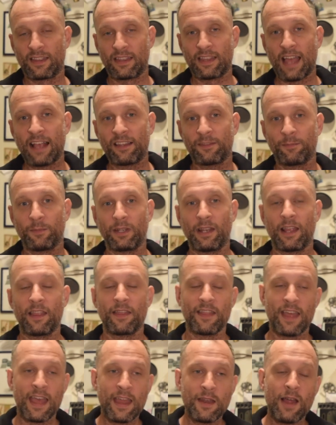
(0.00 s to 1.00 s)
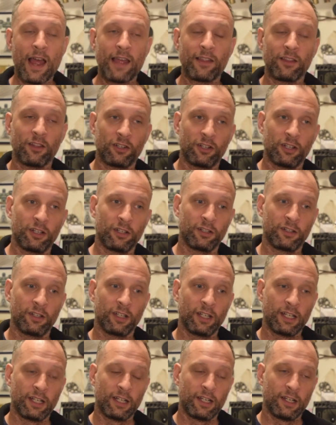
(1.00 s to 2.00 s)
And then I learned
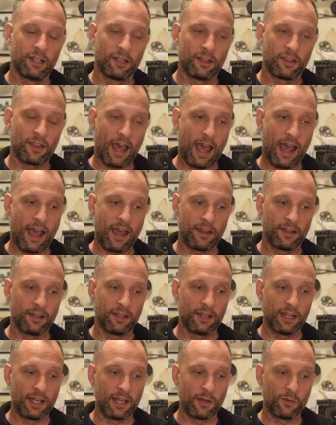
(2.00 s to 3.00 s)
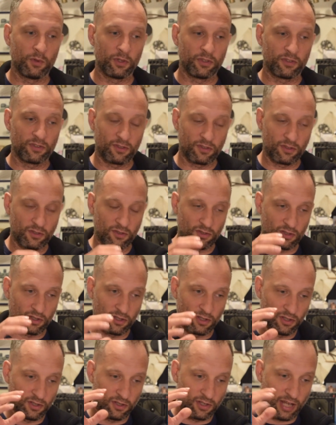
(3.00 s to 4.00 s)
that it was
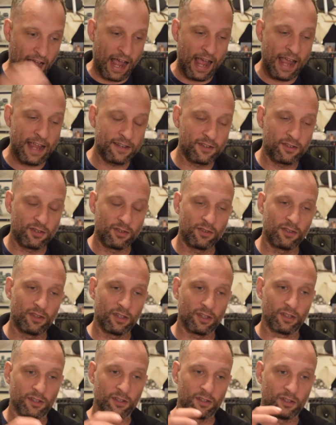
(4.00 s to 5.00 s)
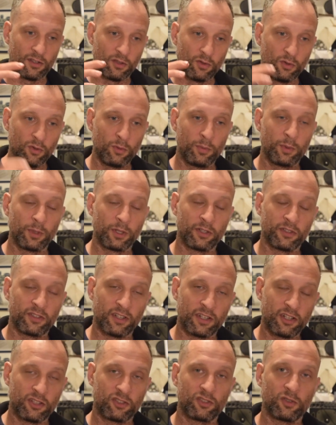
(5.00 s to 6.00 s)
tied to the Uber's
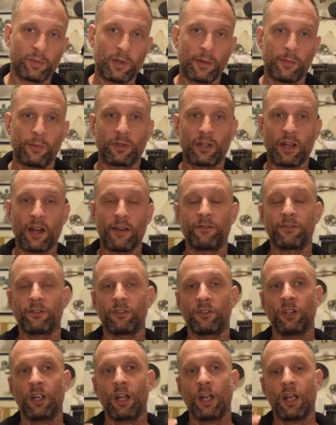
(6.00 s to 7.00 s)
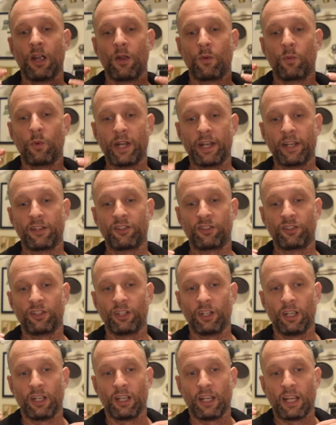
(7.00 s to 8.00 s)
initial public offer, which,
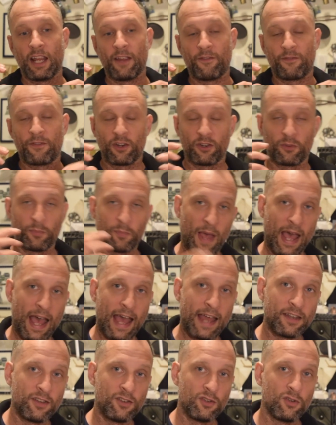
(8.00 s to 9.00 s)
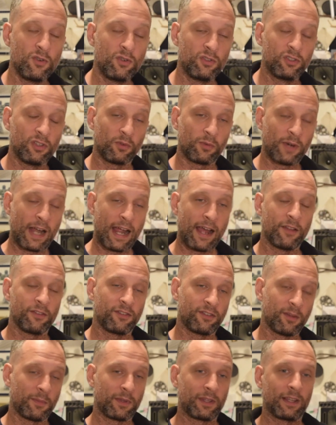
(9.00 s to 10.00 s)
if there's bad news around
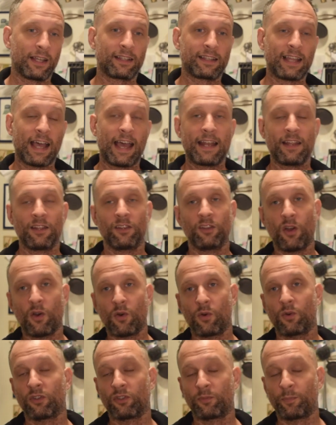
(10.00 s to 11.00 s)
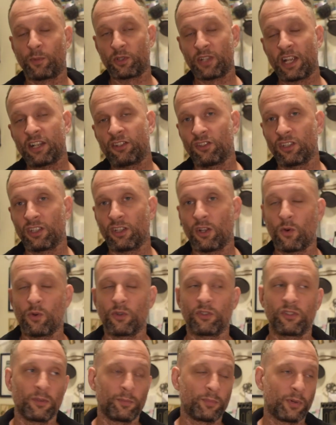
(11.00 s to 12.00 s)
something like that, it potentially
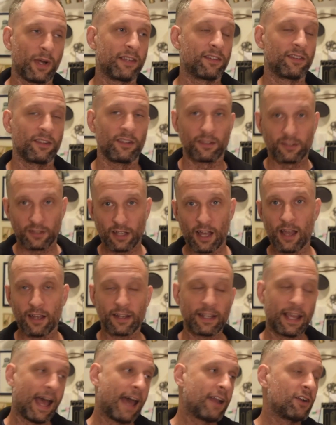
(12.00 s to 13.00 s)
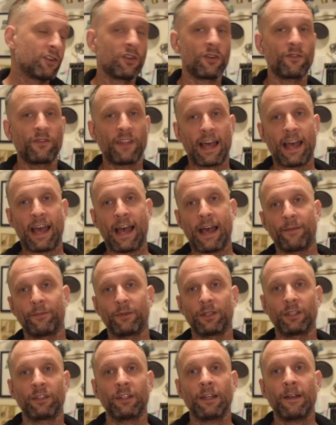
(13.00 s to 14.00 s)
lowers the price of the stock. I don't know if that
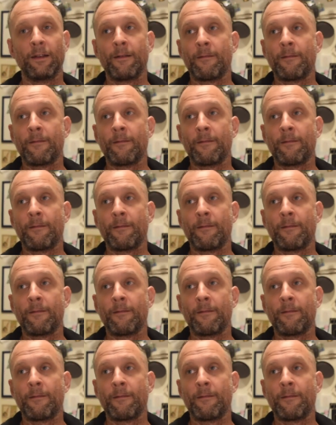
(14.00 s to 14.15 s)
happened.